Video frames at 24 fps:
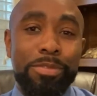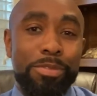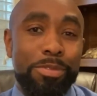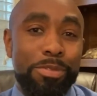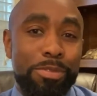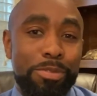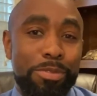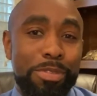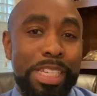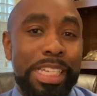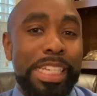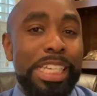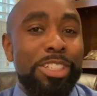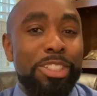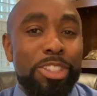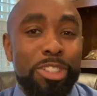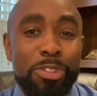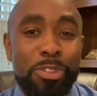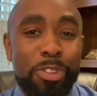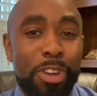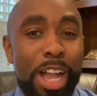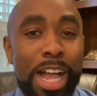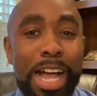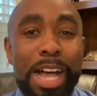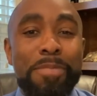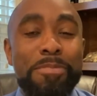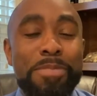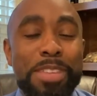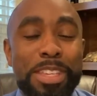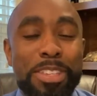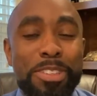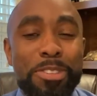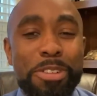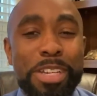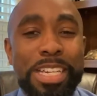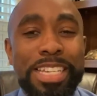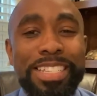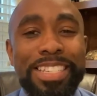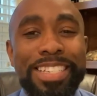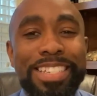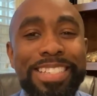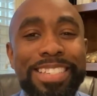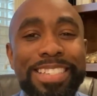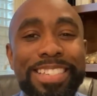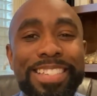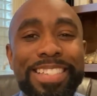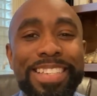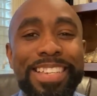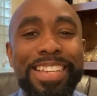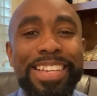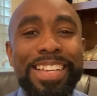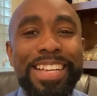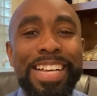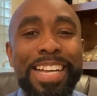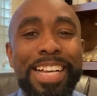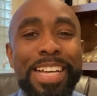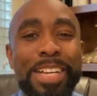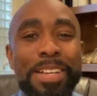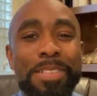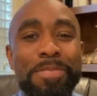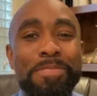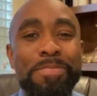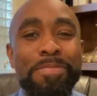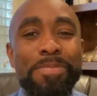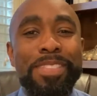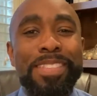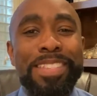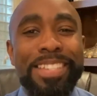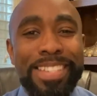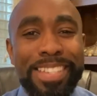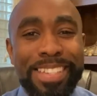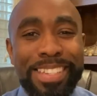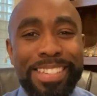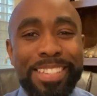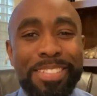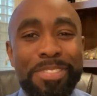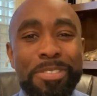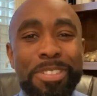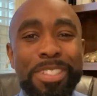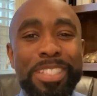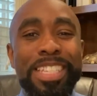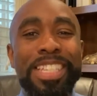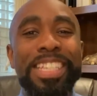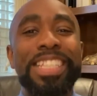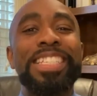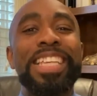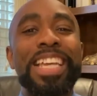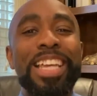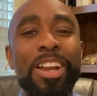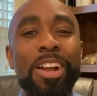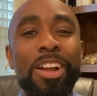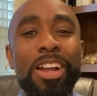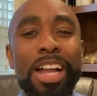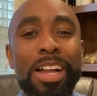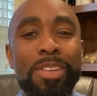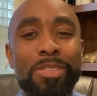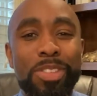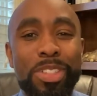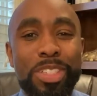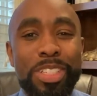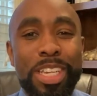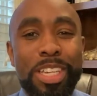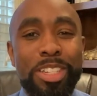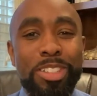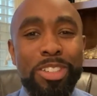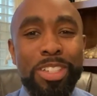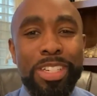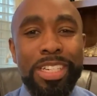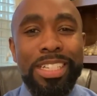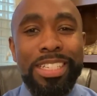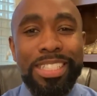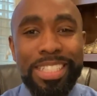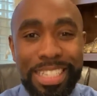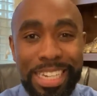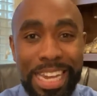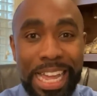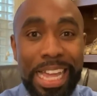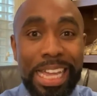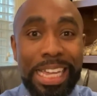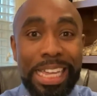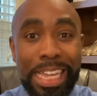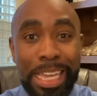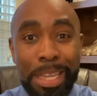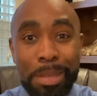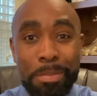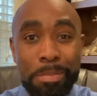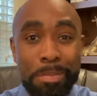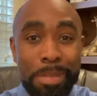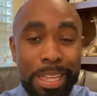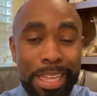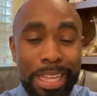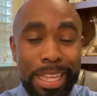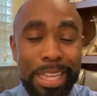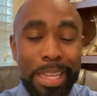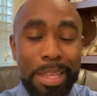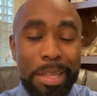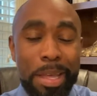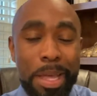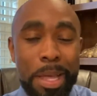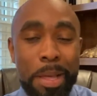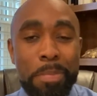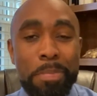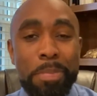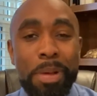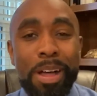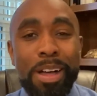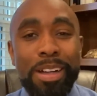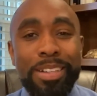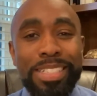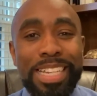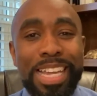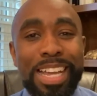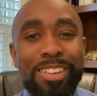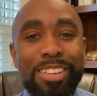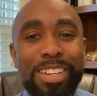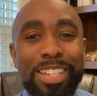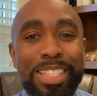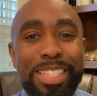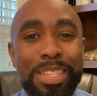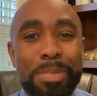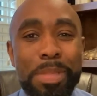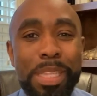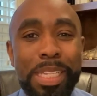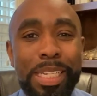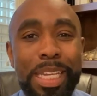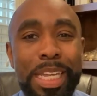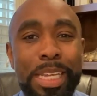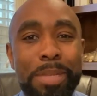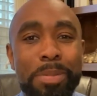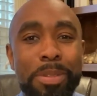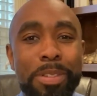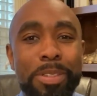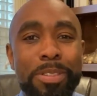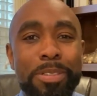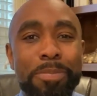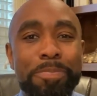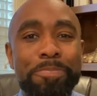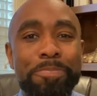really just for obvious reasons to facilitate our conversation and to not get bogged down in some of the labels.